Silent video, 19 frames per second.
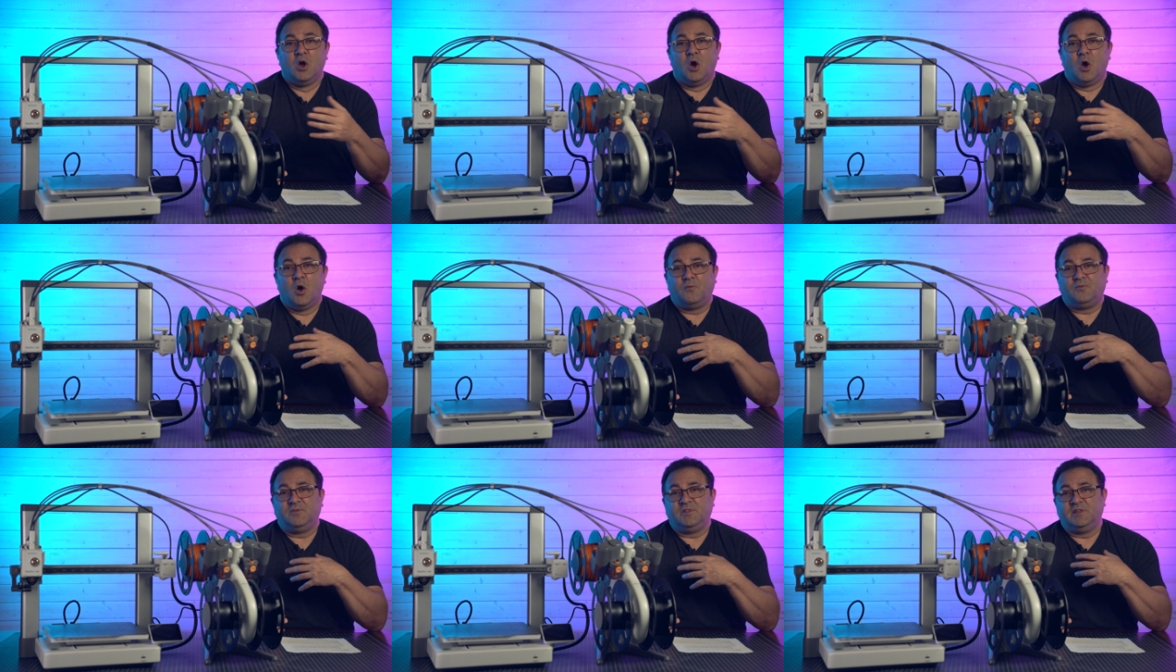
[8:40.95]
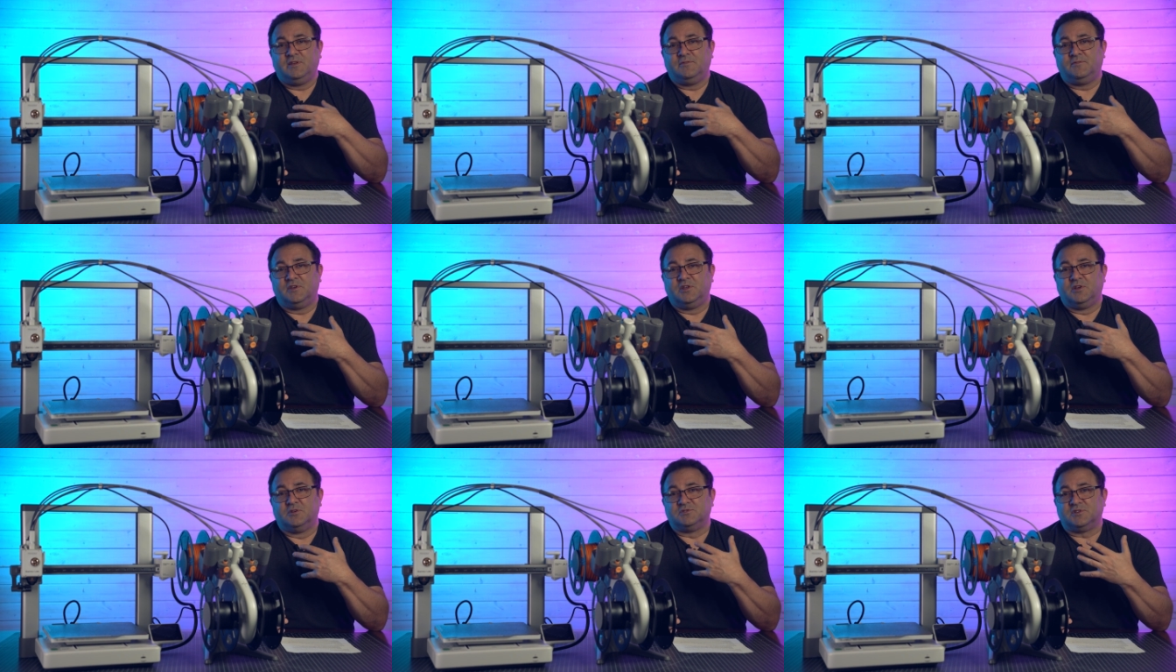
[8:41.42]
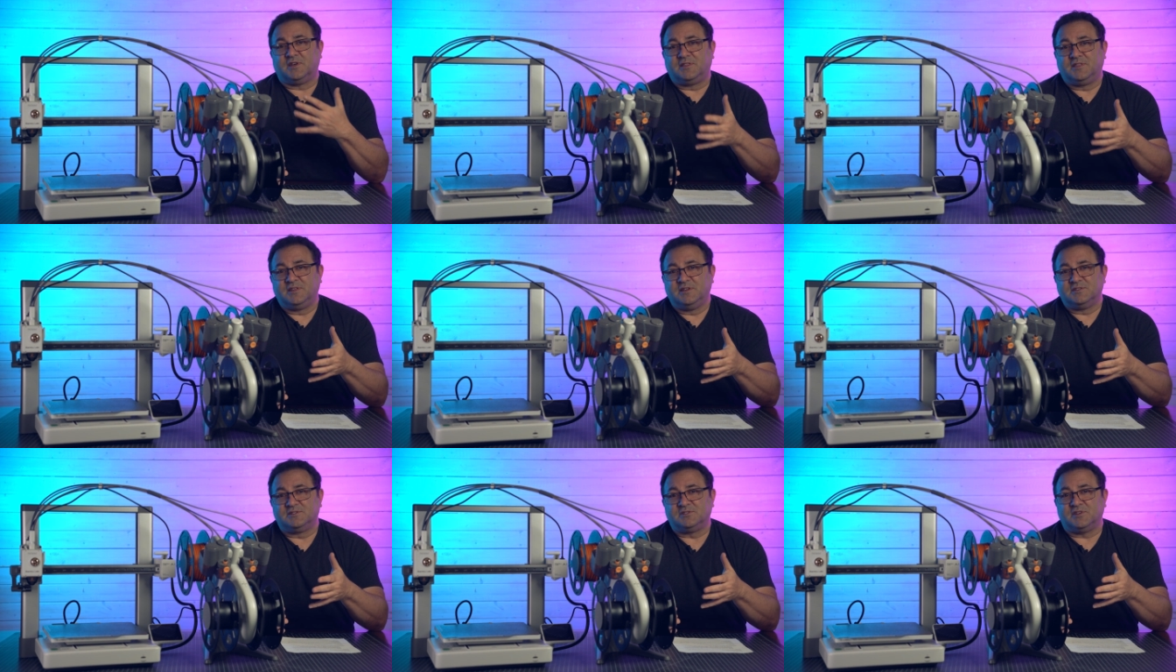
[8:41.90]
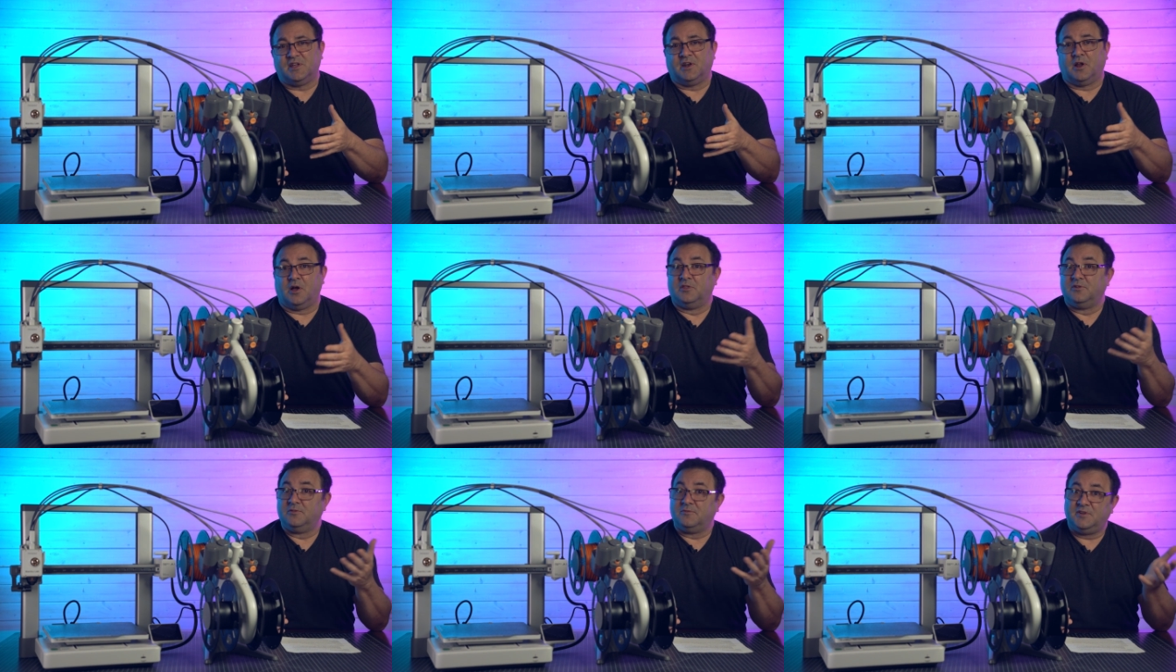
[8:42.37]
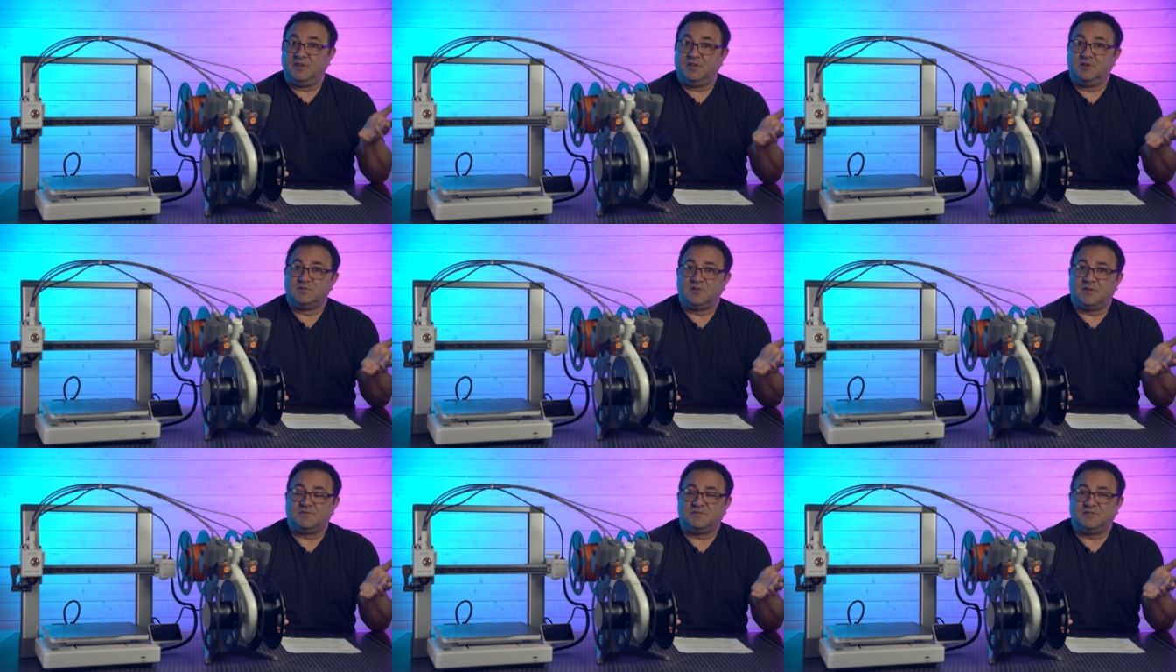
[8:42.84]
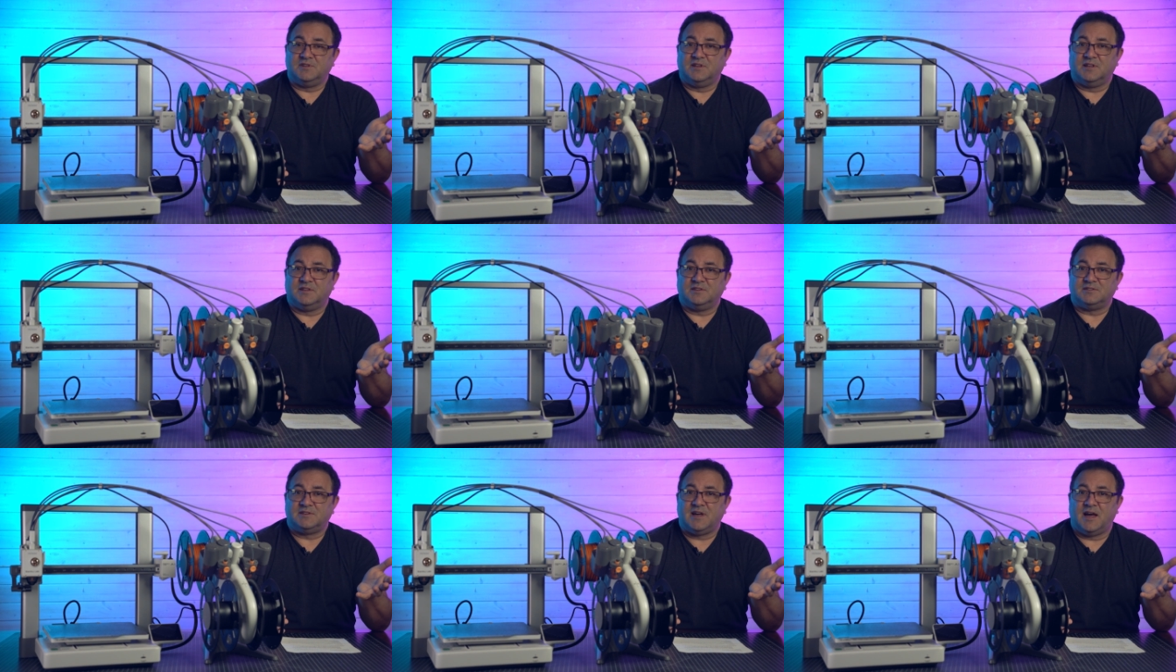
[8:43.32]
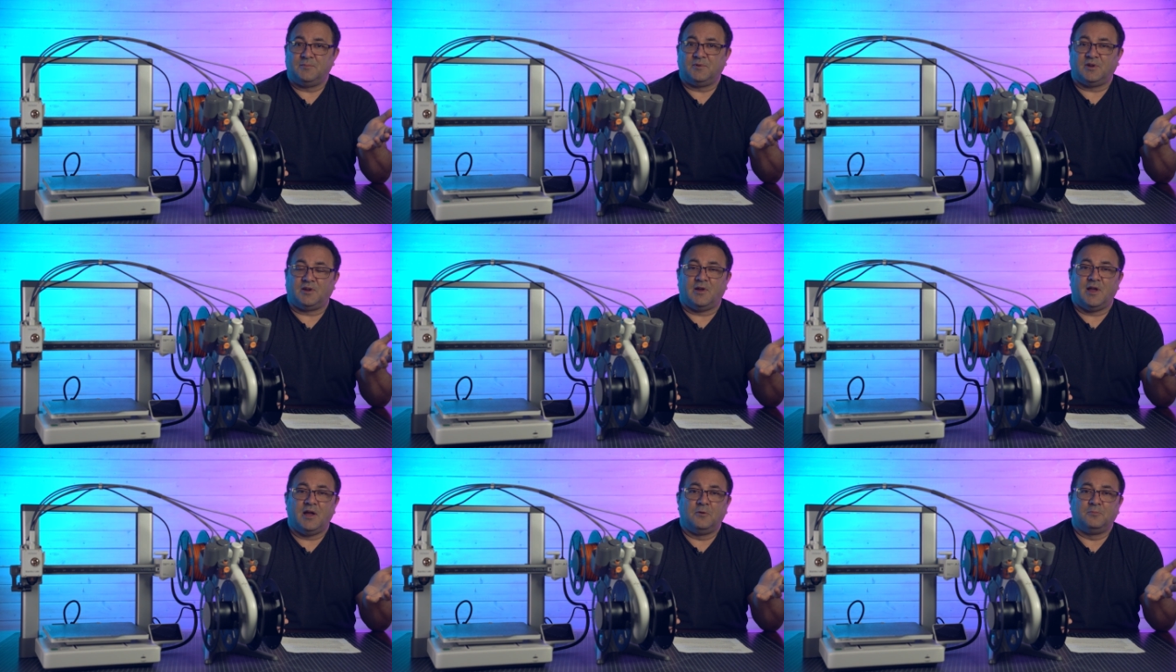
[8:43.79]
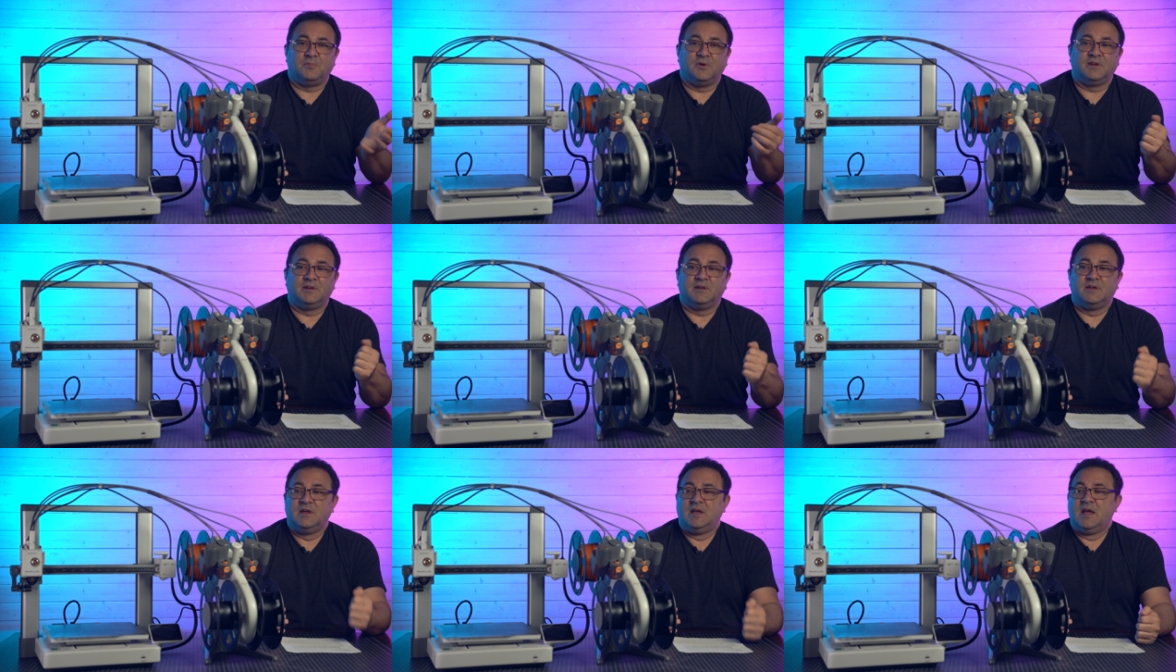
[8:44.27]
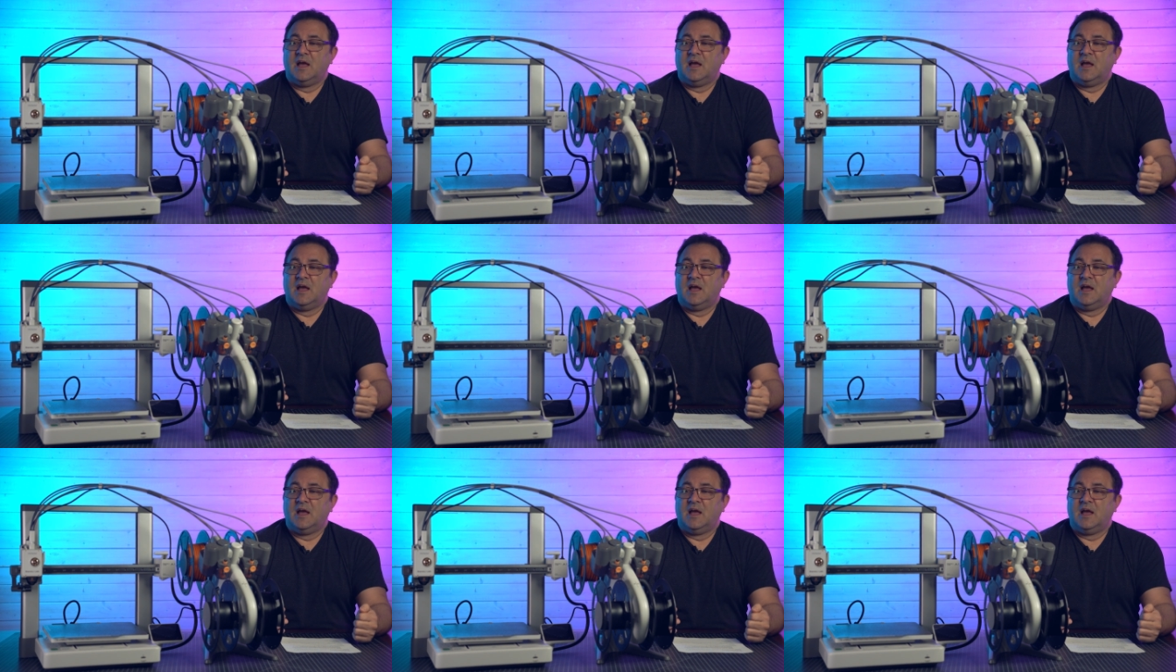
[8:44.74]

Hopefully videos like this and other videos I've seen on the topic are helping.